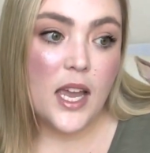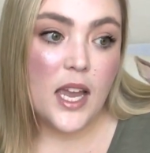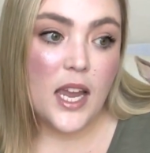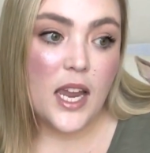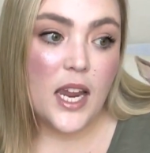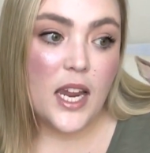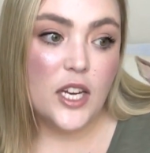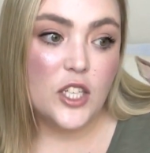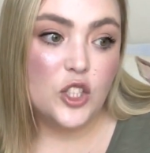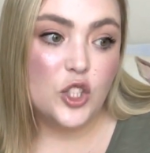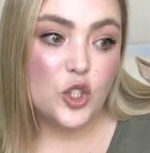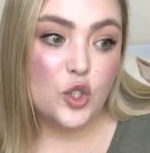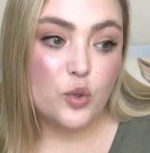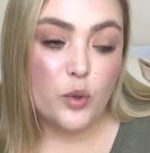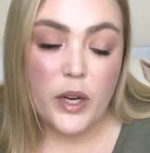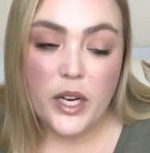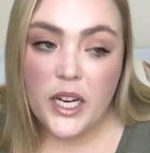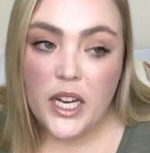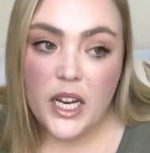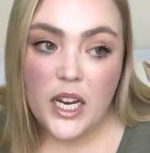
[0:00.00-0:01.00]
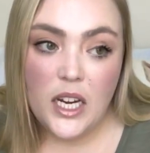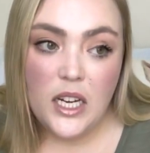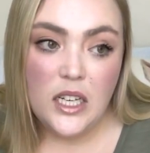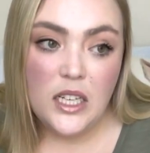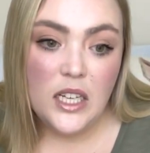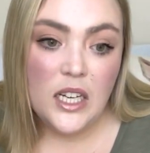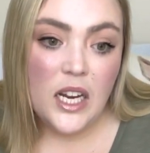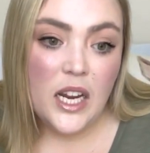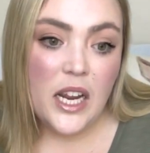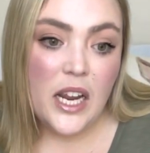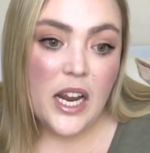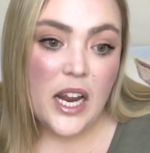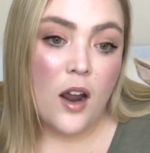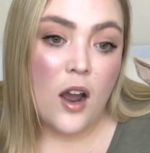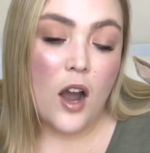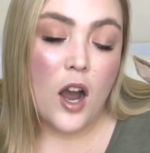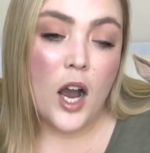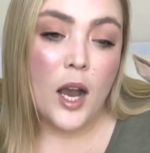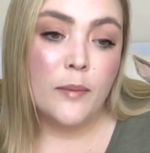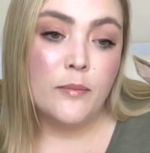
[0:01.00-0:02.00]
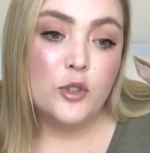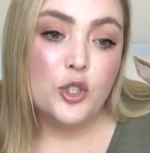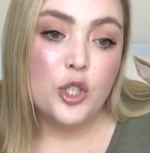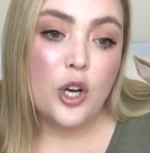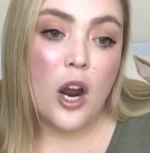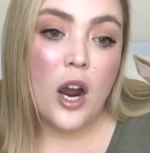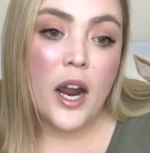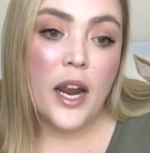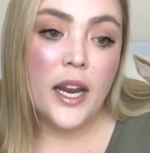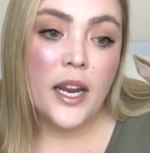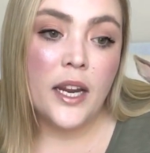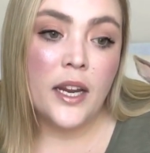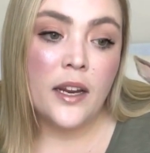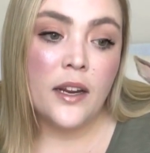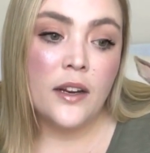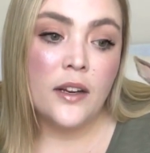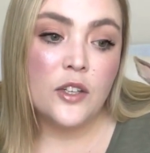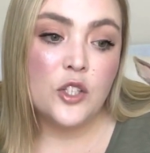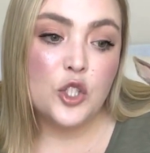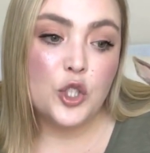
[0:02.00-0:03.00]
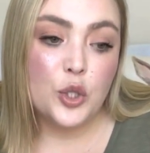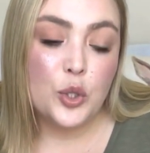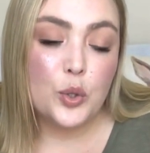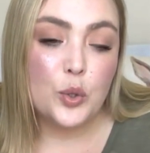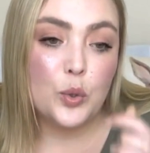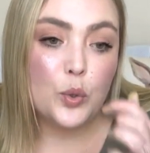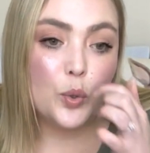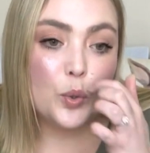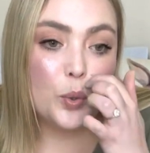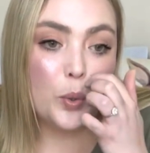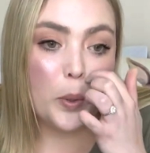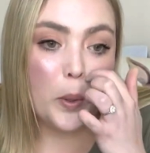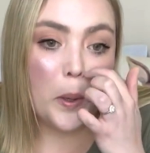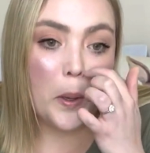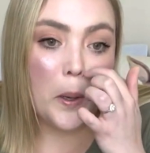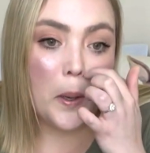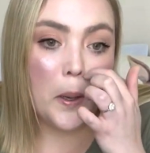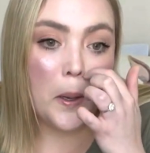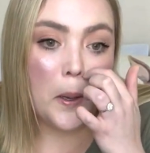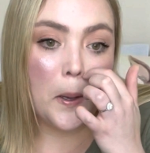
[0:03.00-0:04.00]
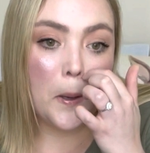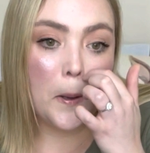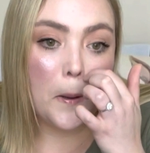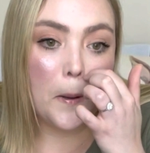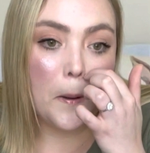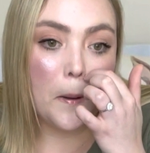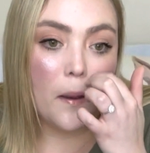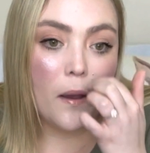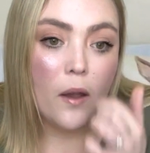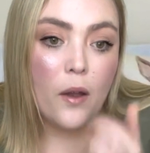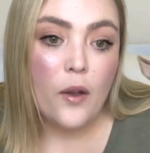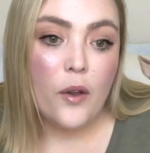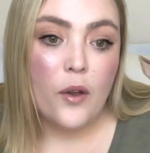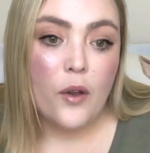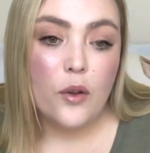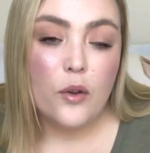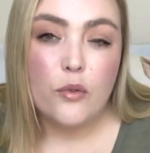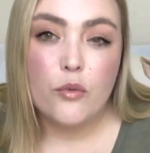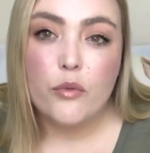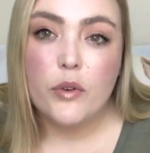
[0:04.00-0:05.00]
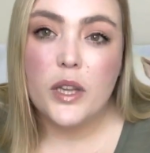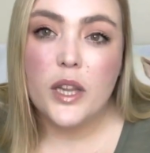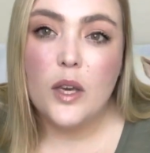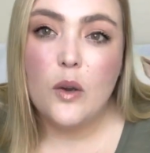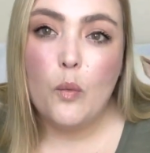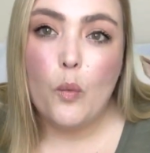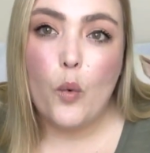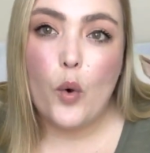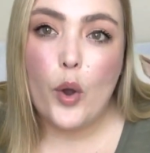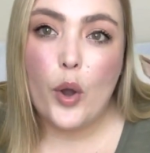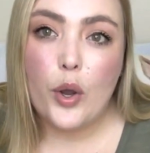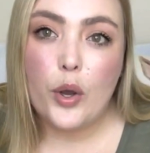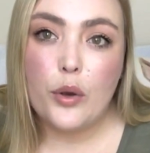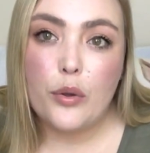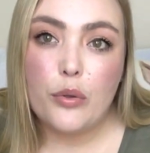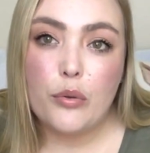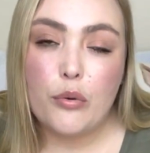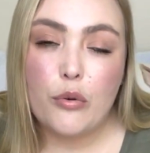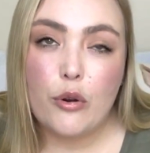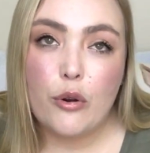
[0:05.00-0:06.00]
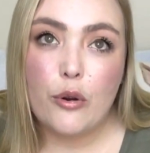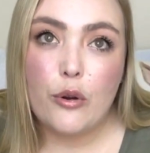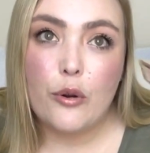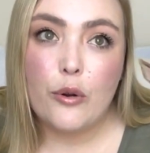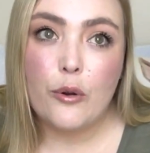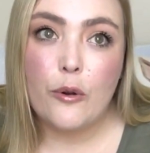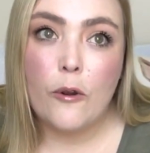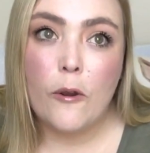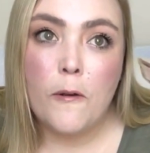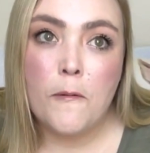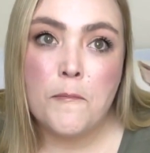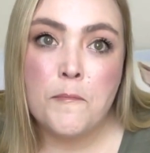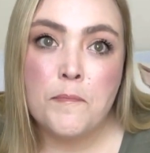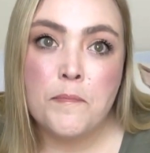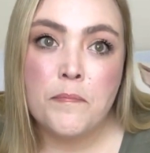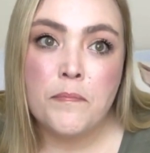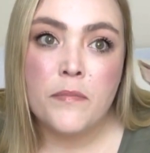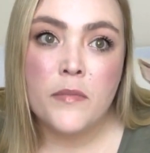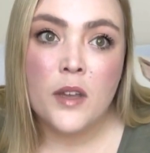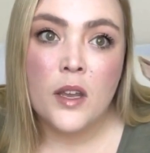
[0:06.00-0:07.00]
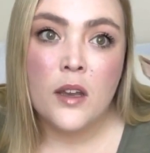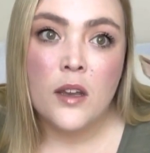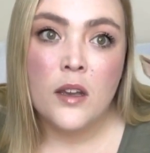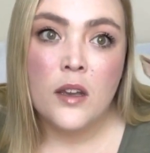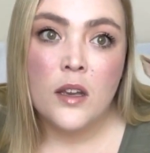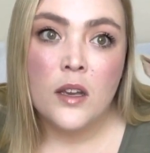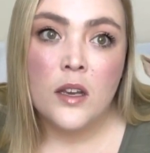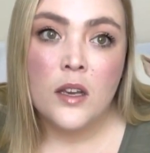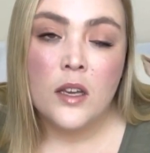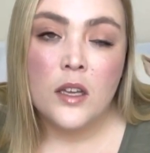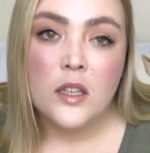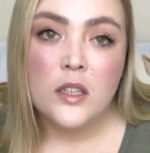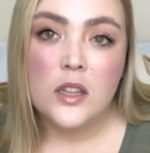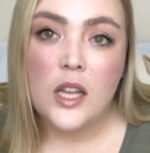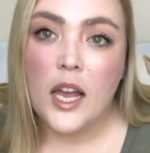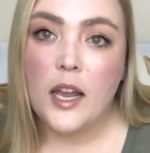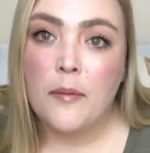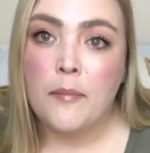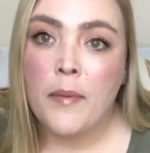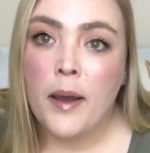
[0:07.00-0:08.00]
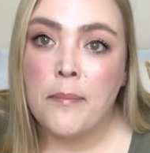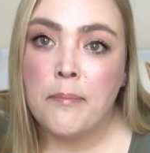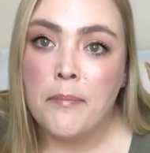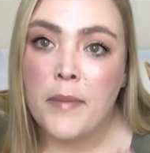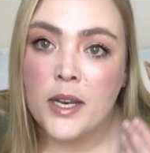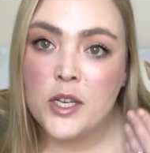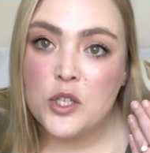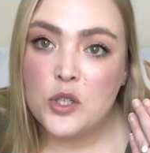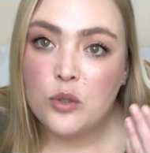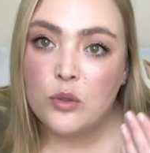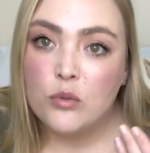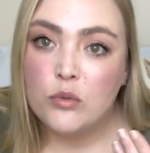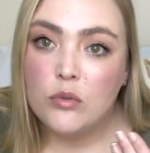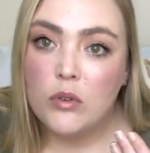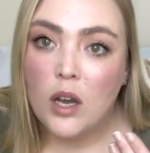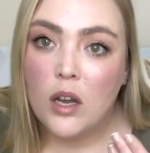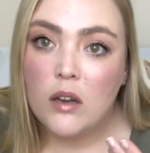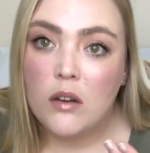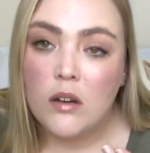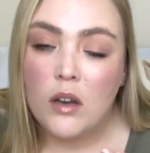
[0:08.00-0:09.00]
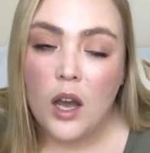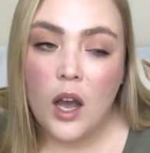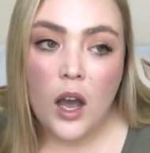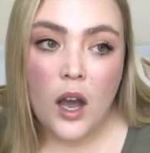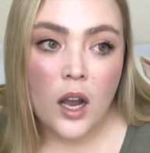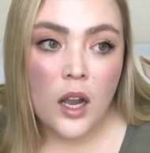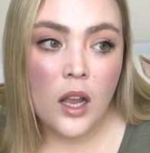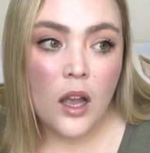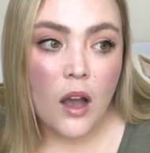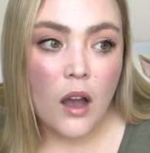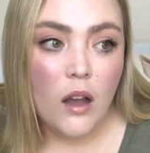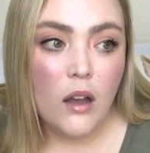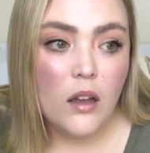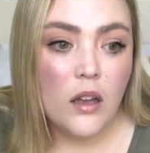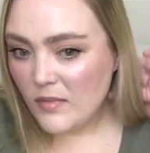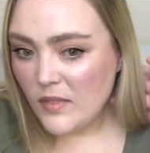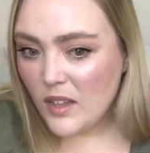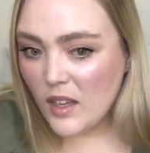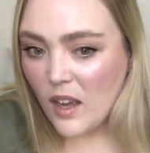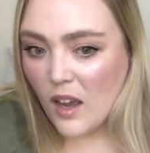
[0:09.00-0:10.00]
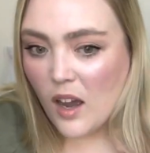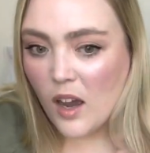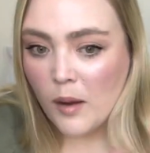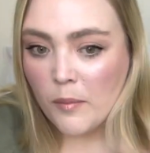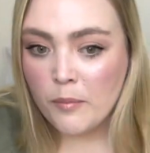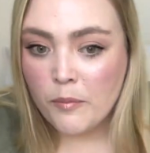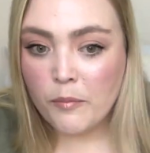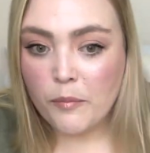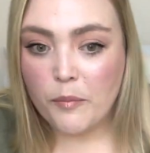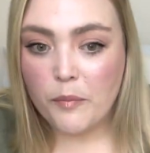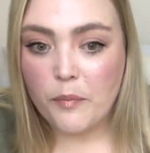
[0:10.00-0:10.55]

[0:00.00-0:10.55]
is shrinking. I'm trying to really work through like my mental hunger. I'm